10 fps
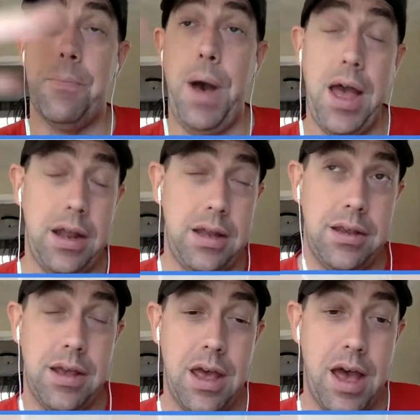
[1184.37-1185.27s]

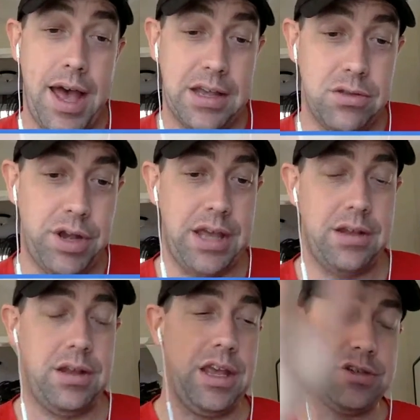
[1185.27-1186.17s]
but I can look
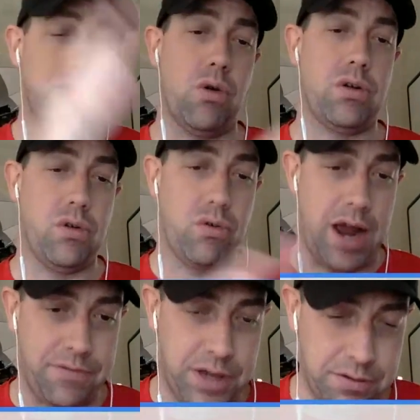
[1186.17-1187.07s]
at historical
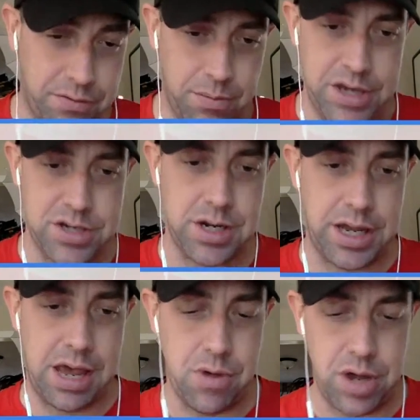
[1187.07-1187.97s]
graphing information on
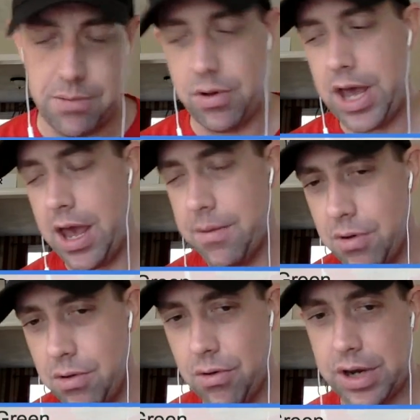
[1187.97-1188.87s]

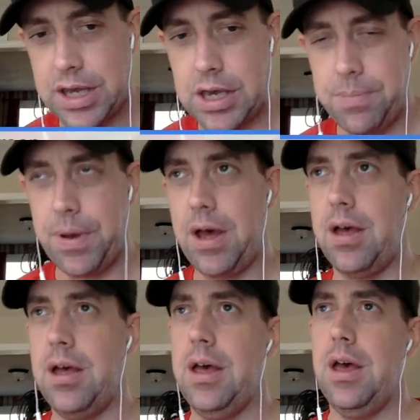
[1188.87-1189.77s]
Camel or
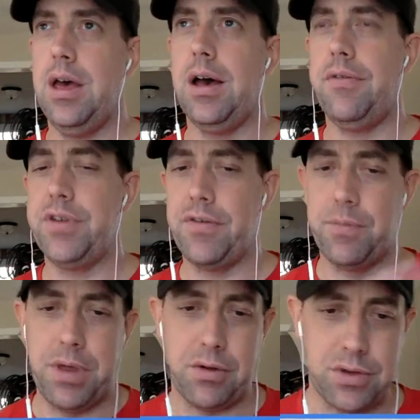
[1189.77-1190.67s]
Keepa, If you're not
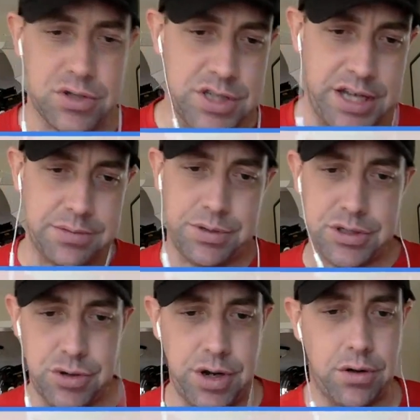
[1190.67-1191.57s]
familiar with those sites,
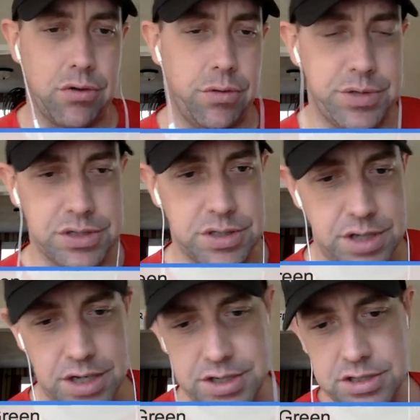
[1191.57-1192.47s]
please join our groups. There's
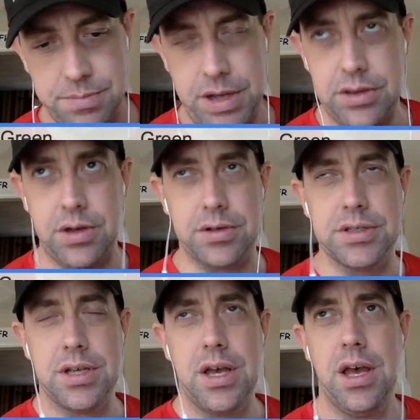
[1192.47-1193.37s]
discussions about those.